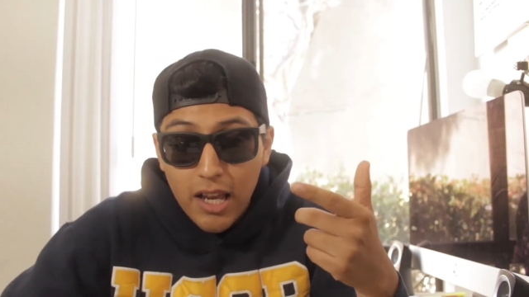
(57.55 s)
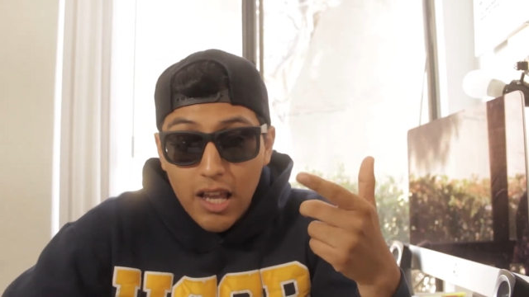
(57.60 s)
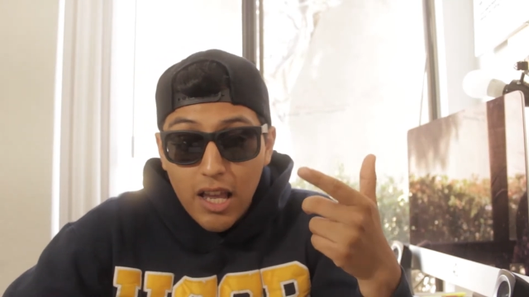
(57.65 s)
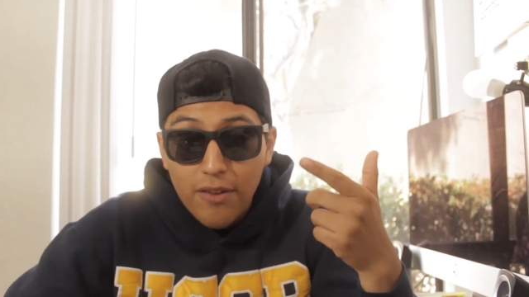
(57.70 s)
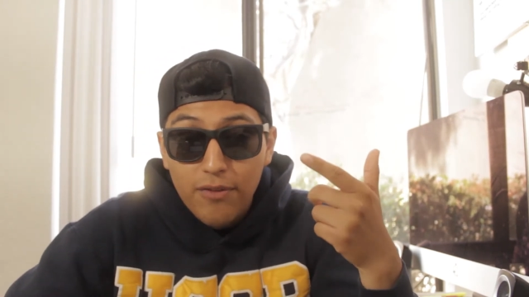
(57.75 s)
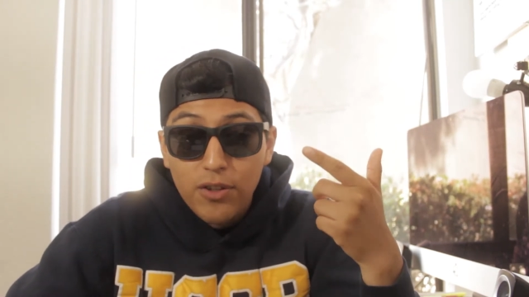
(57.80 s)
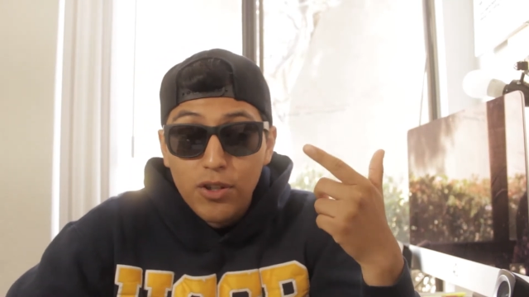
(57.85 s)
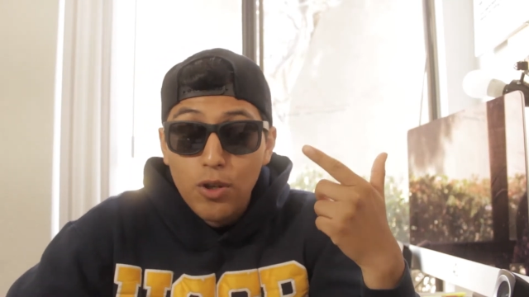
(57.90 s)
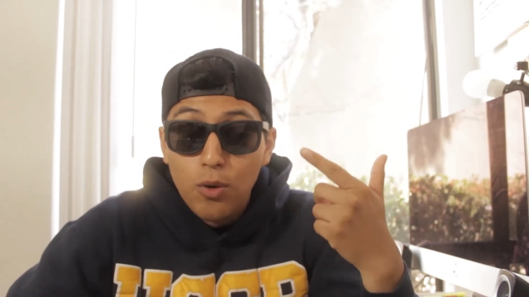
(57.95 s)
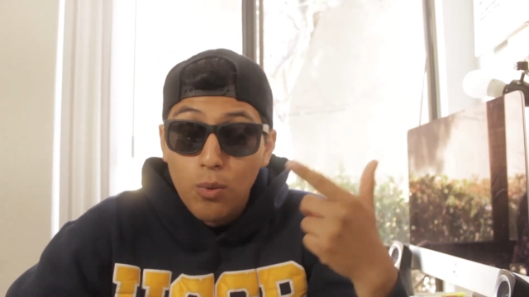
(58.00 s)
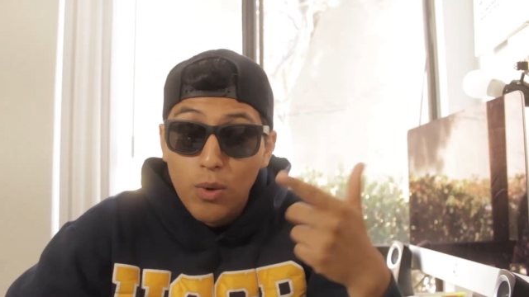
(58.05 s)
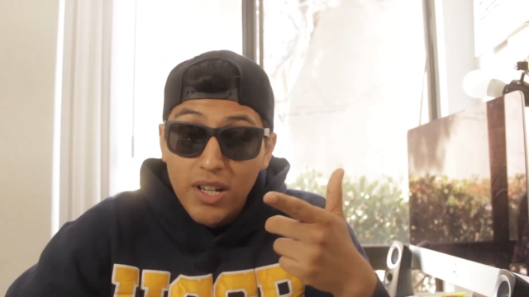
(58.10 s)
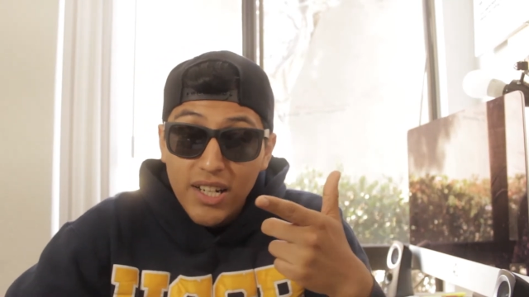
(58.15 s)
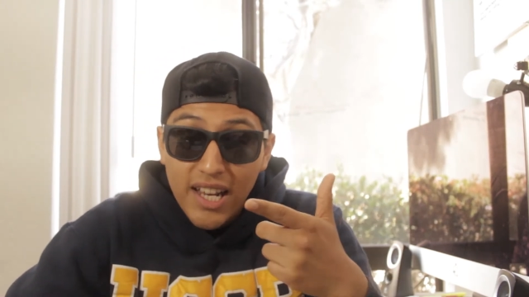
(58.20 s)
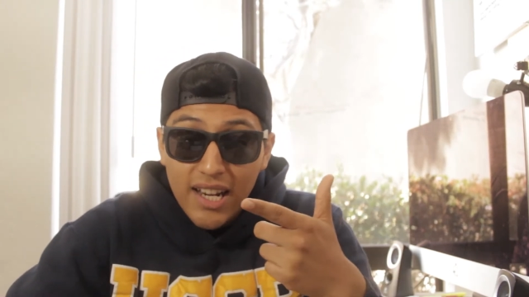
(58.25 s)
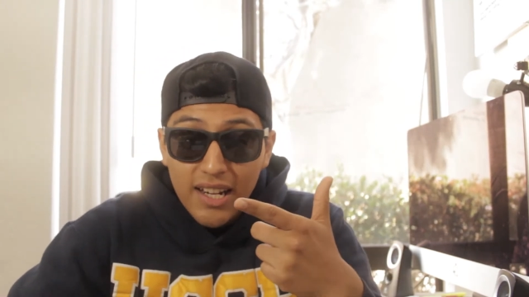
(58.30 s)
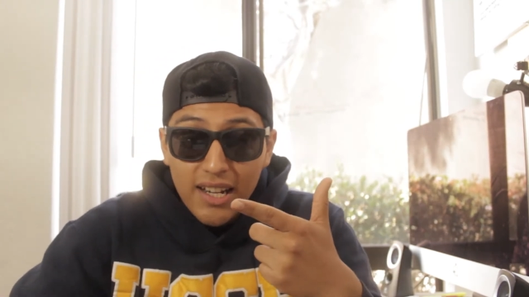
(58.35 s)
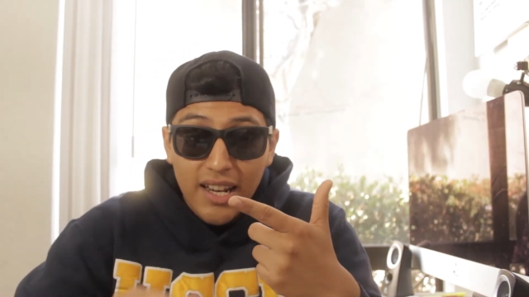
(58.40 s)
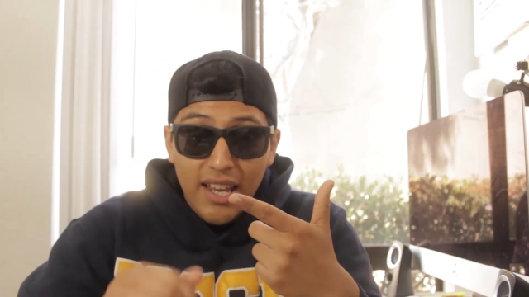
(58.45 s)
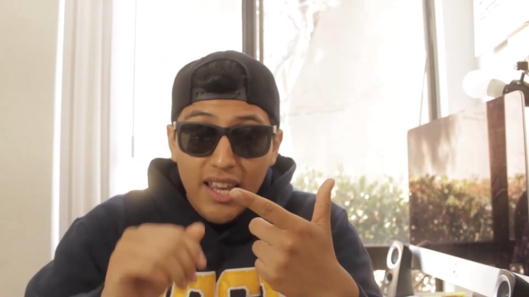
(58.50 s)
if you do 1
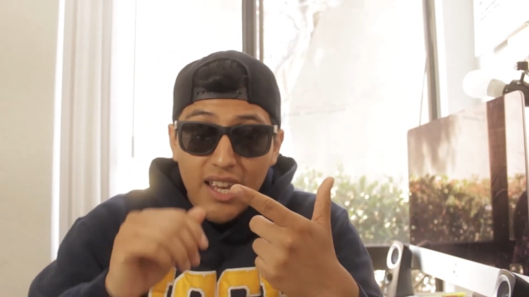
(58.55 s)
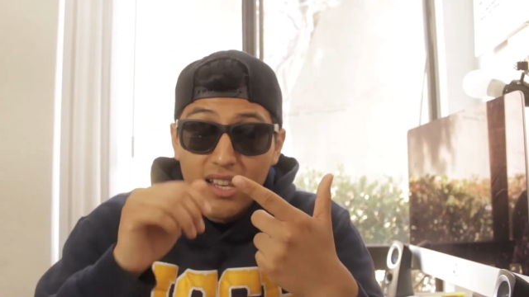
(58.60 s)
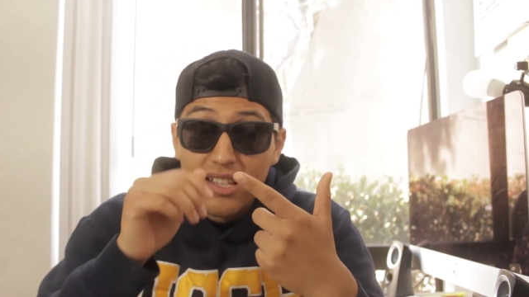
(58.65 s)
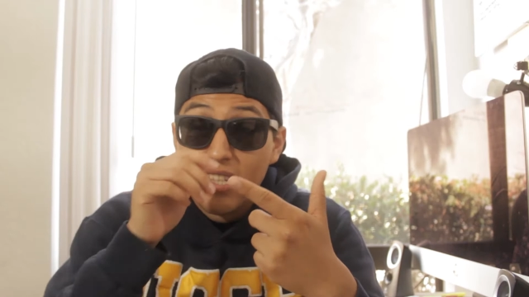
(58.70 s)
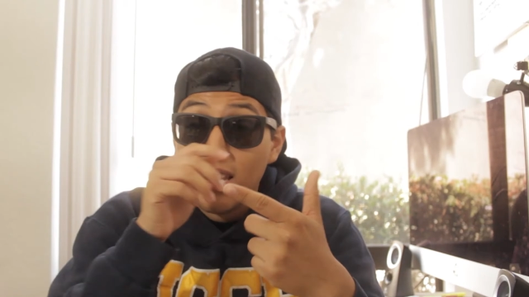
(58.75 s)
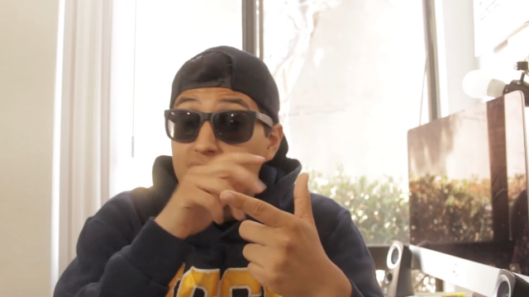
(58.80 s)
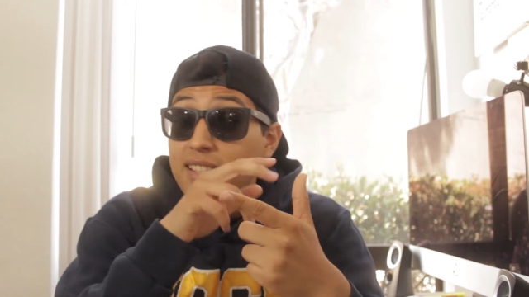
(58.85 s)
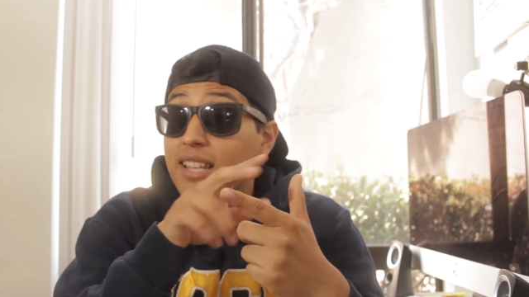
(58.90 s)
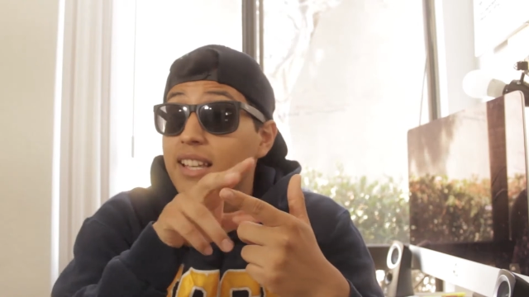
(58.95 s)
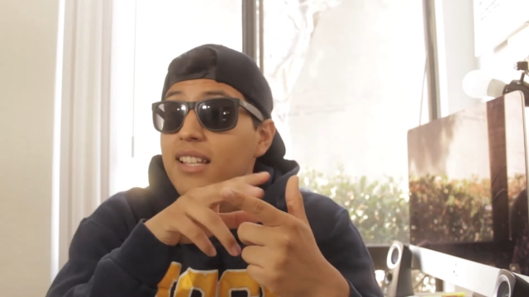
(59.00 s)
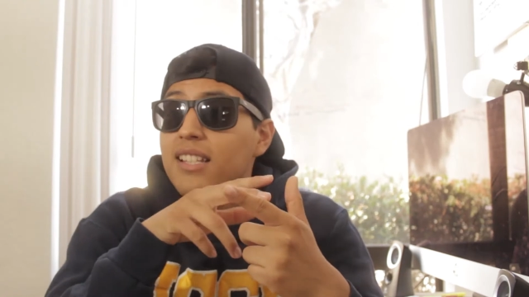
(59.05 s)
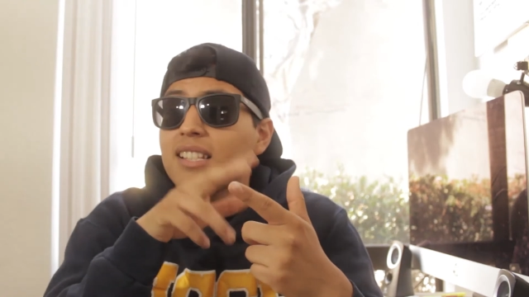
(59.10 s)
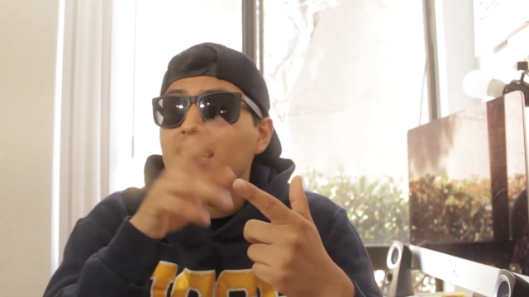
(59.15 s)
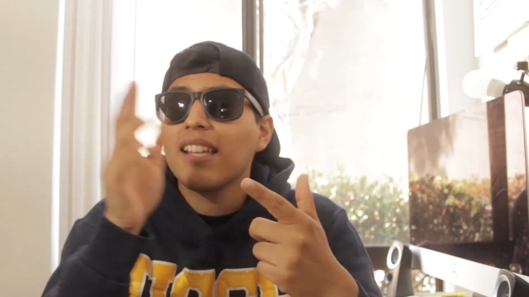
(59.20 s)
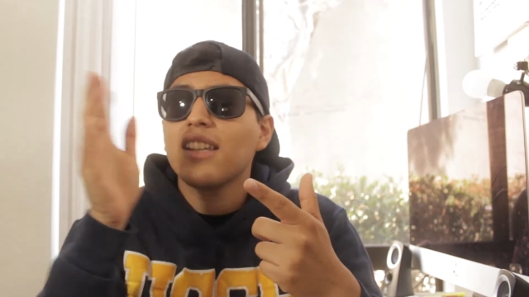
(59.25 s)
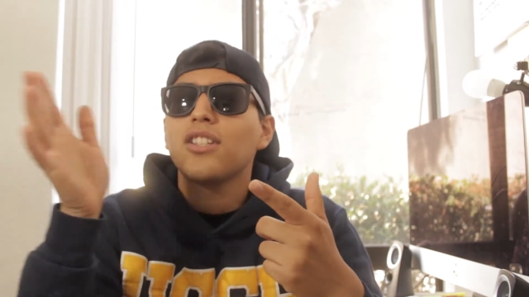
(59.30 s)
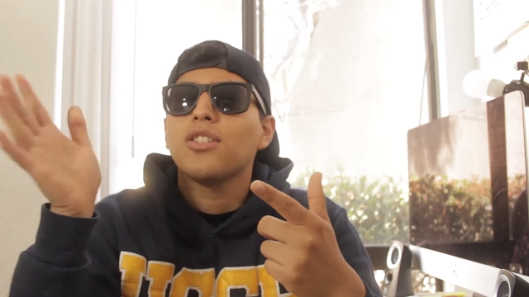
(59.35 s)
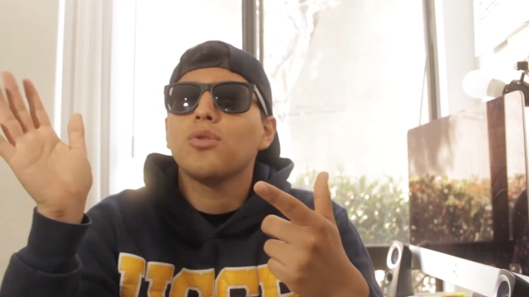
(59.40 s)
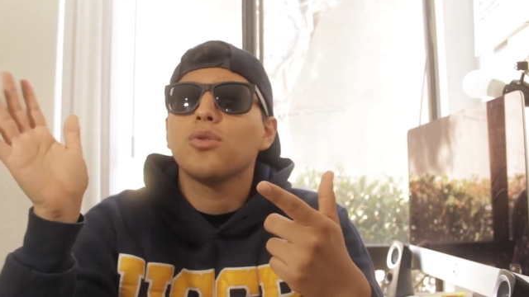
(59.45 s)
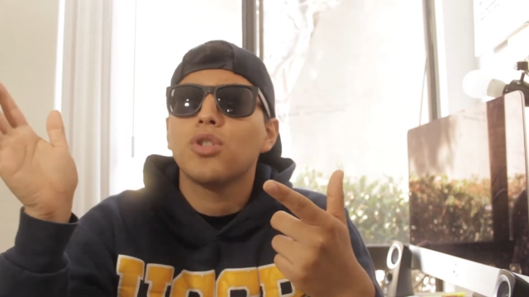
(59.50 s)
ad a day, say
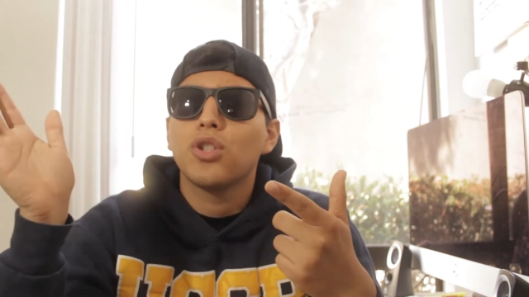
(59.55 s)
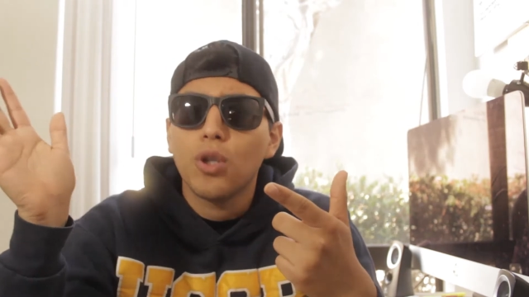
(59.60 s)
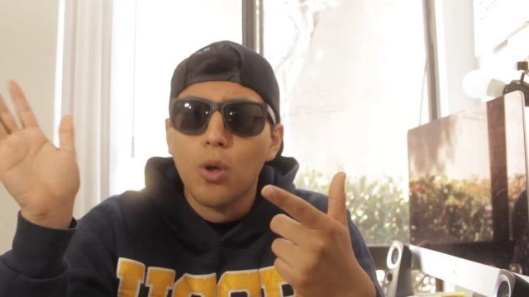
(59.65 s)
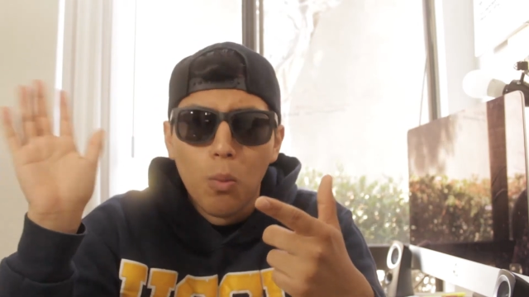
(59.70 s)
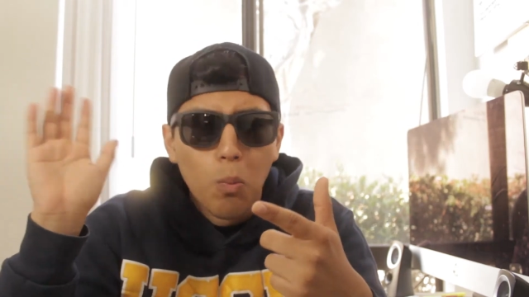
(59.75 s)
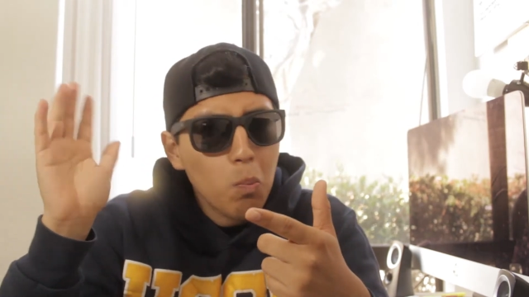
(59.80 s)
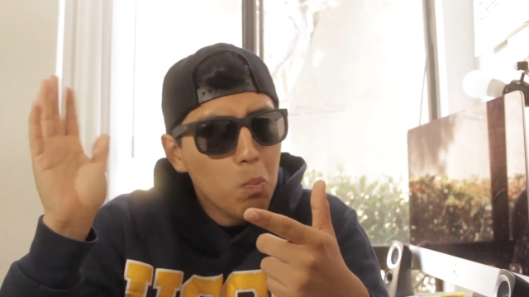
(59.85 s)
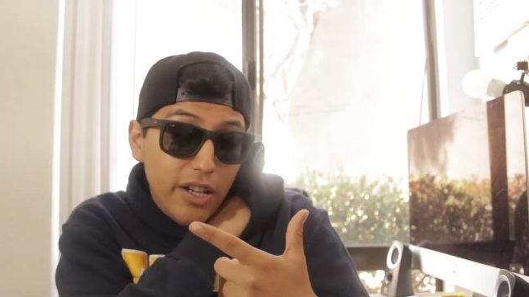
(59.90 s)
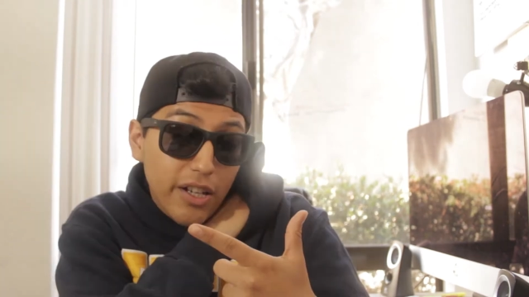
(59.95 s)
you do 2,